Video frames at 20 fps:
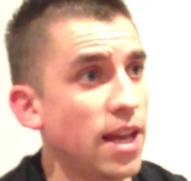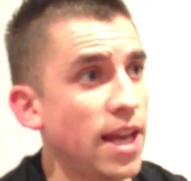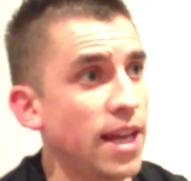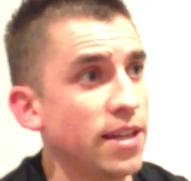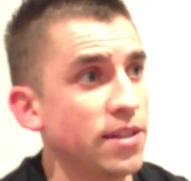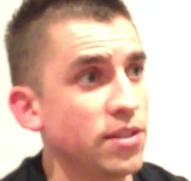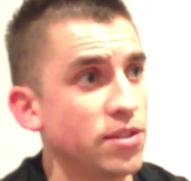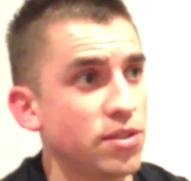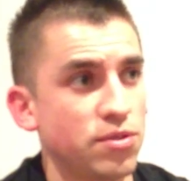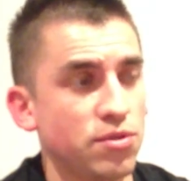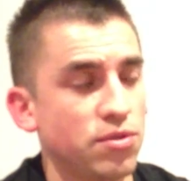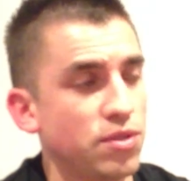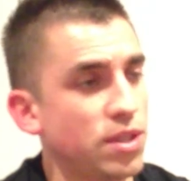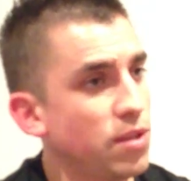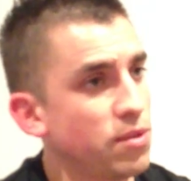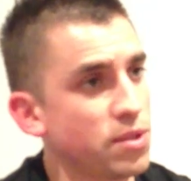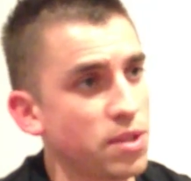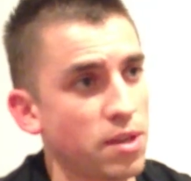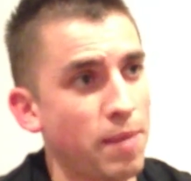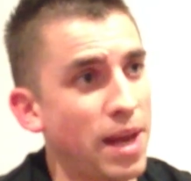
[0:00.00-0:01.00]
and she
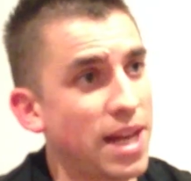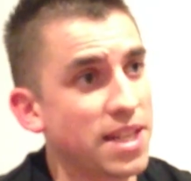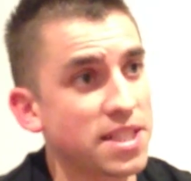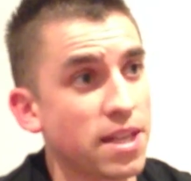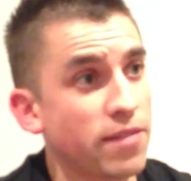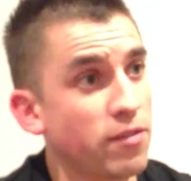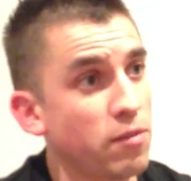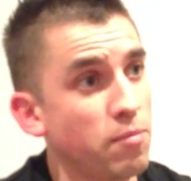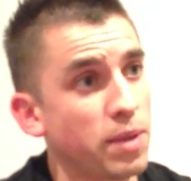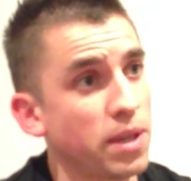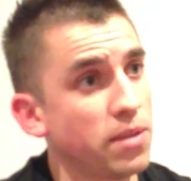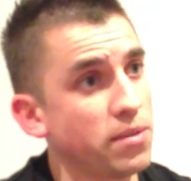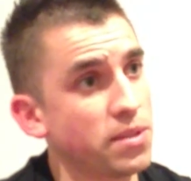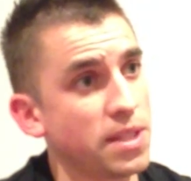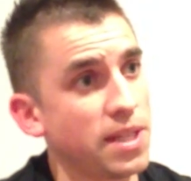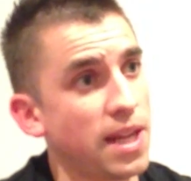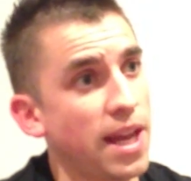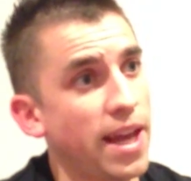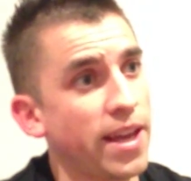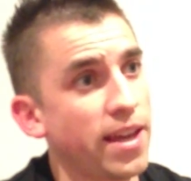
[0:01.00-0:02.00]
was on about 7 pills a
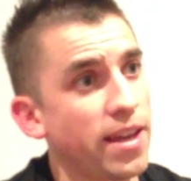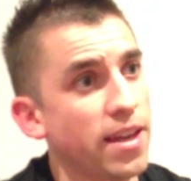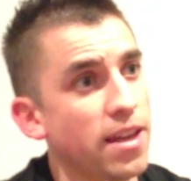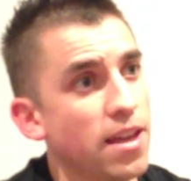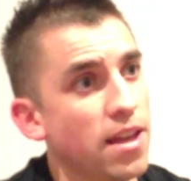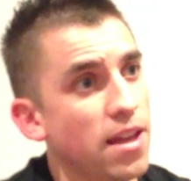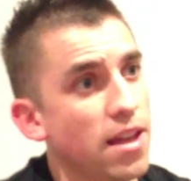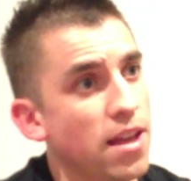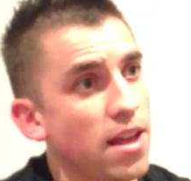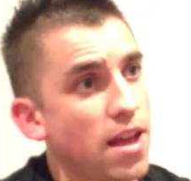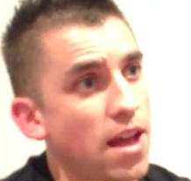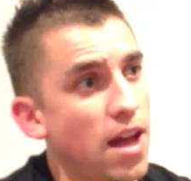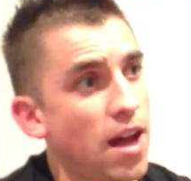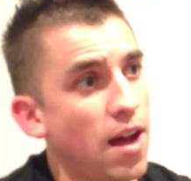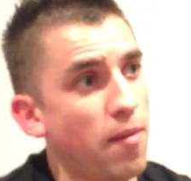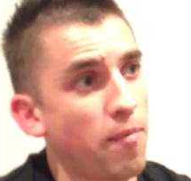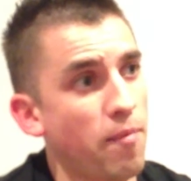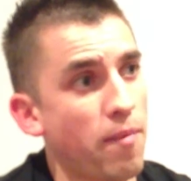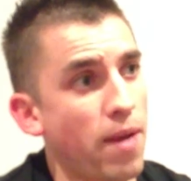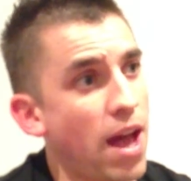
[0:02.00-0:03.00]
day,
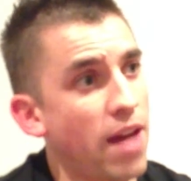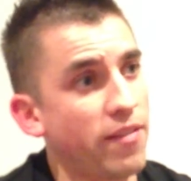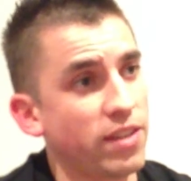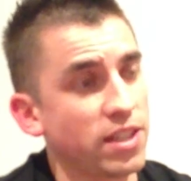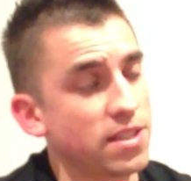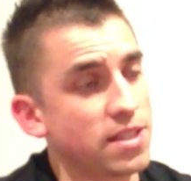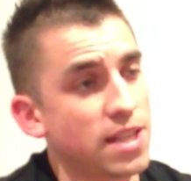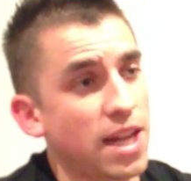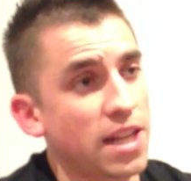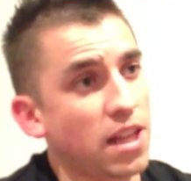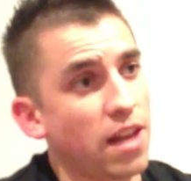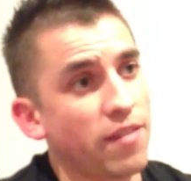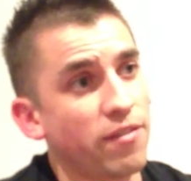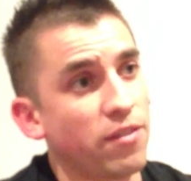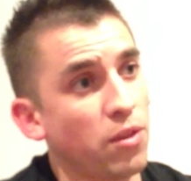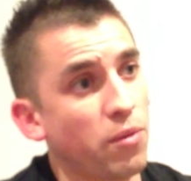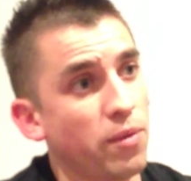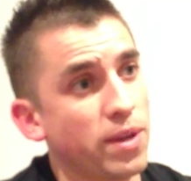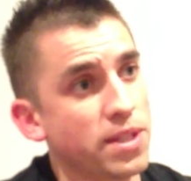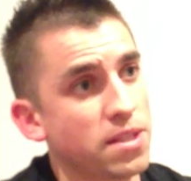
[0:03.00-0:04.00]
having to take that for
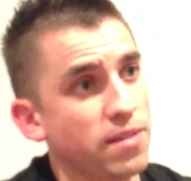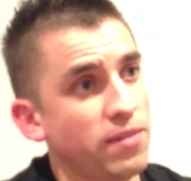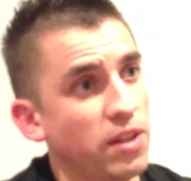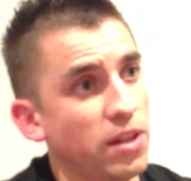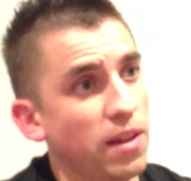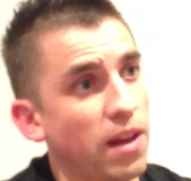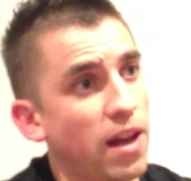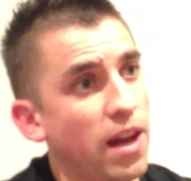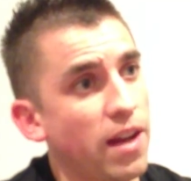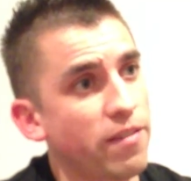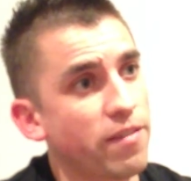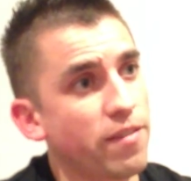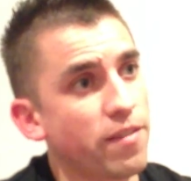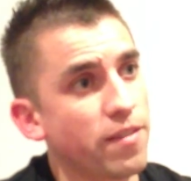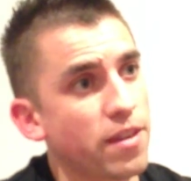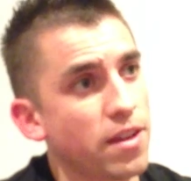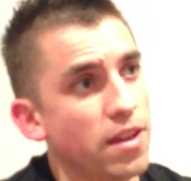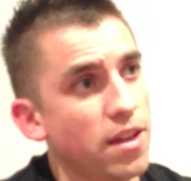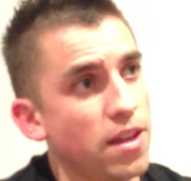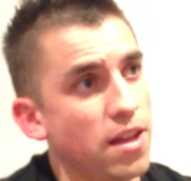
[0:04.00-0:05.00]
the rest of her life.
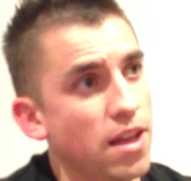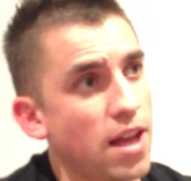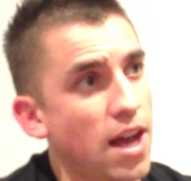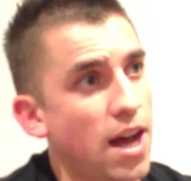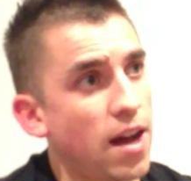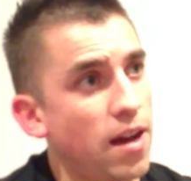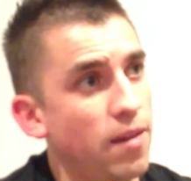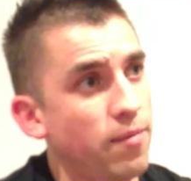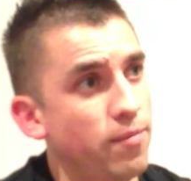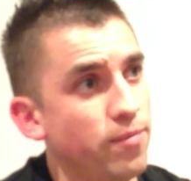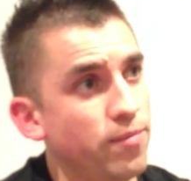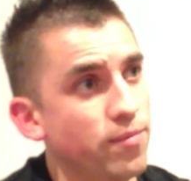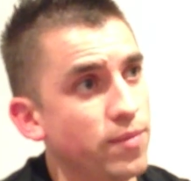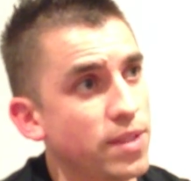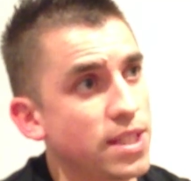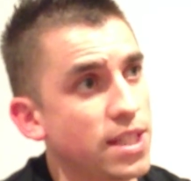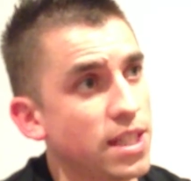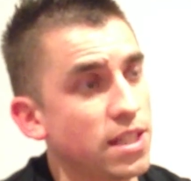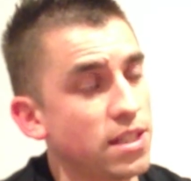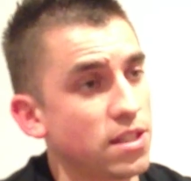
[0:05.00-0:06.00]

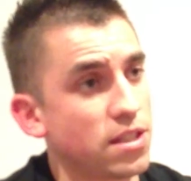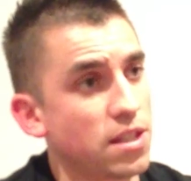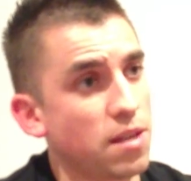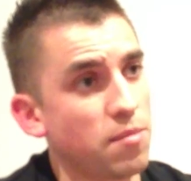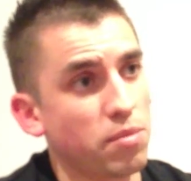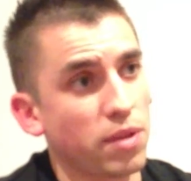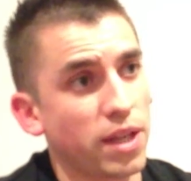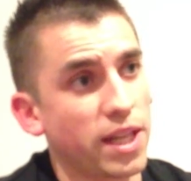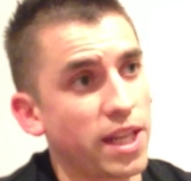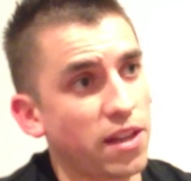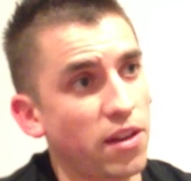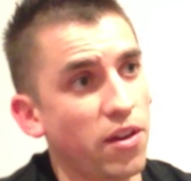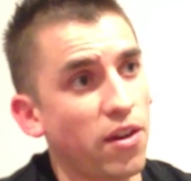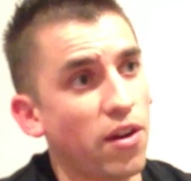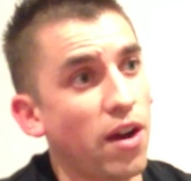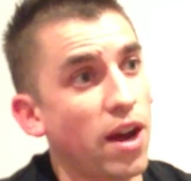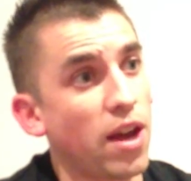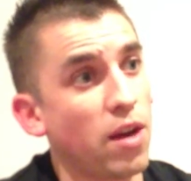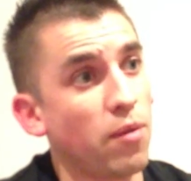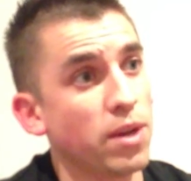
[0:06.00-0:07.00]
Since completing her
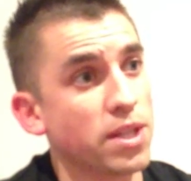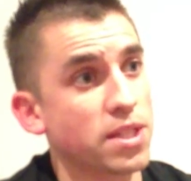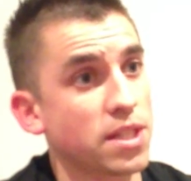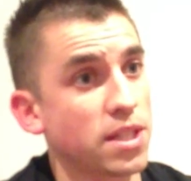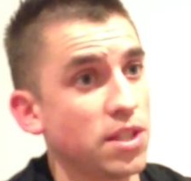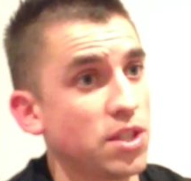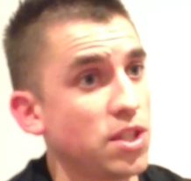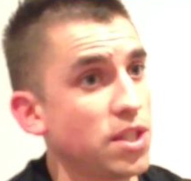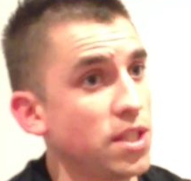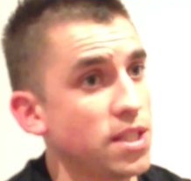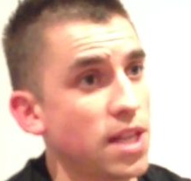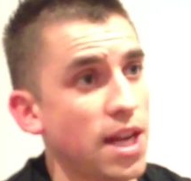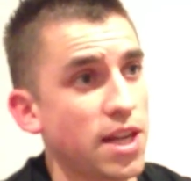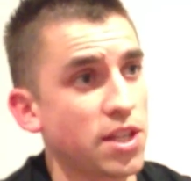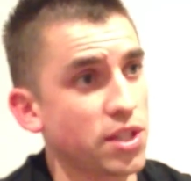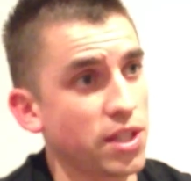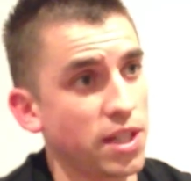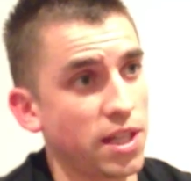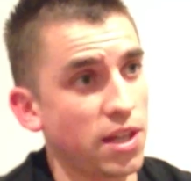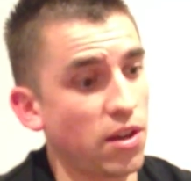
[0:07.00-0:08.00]
ayahuasca, she's
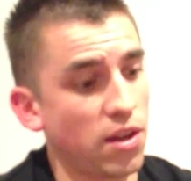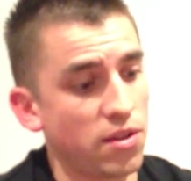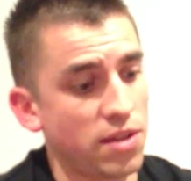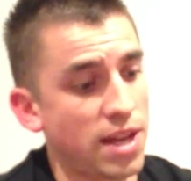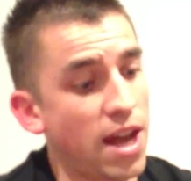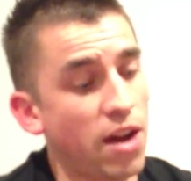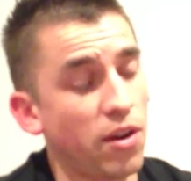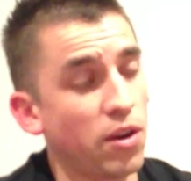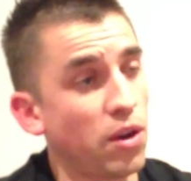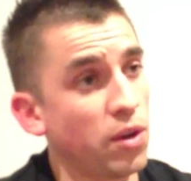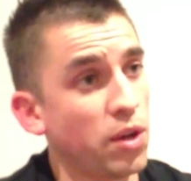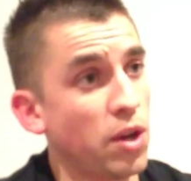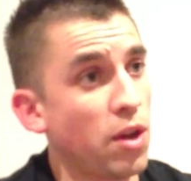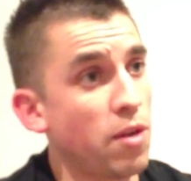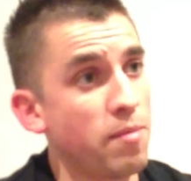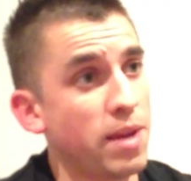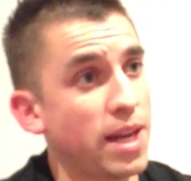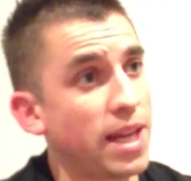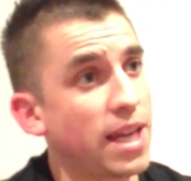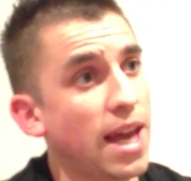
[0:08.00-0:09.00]
actually now on no
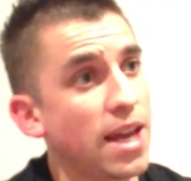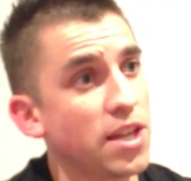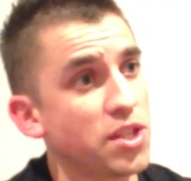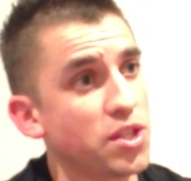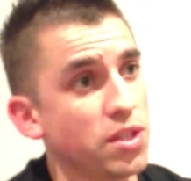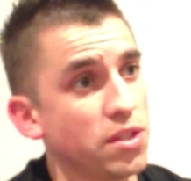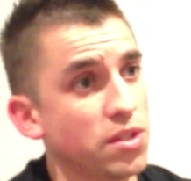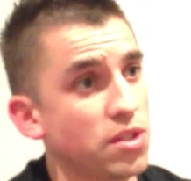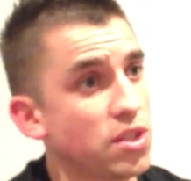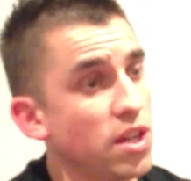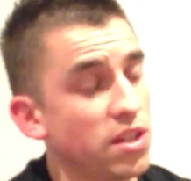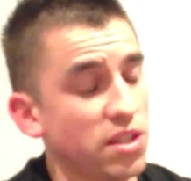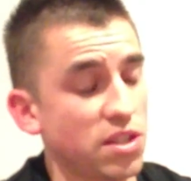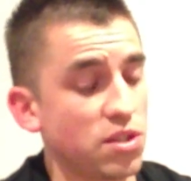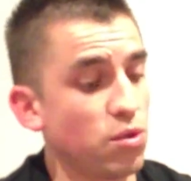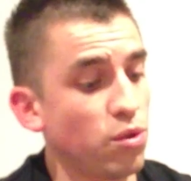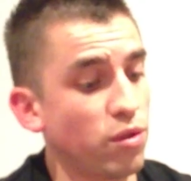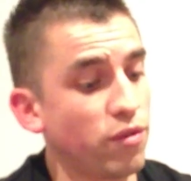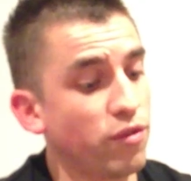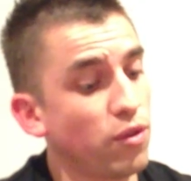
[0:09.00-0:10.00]
medication. She only
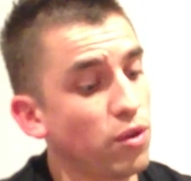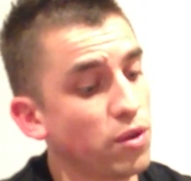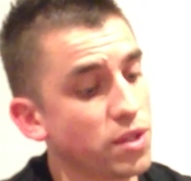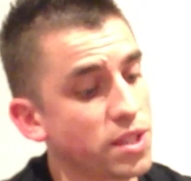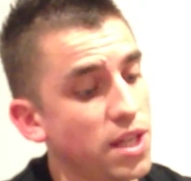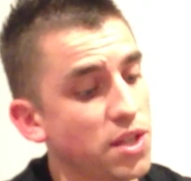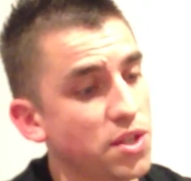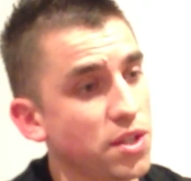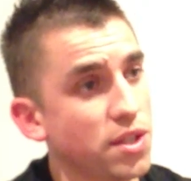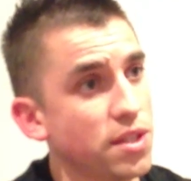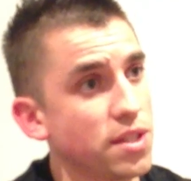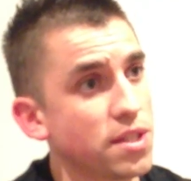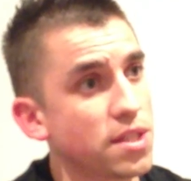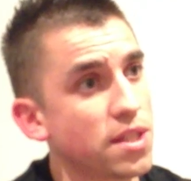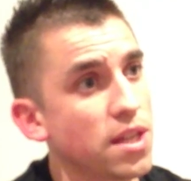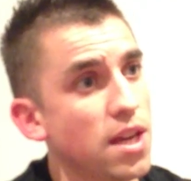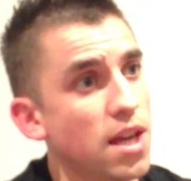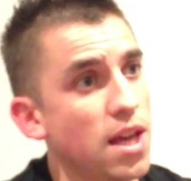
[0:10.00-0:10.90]
took 4 sessions.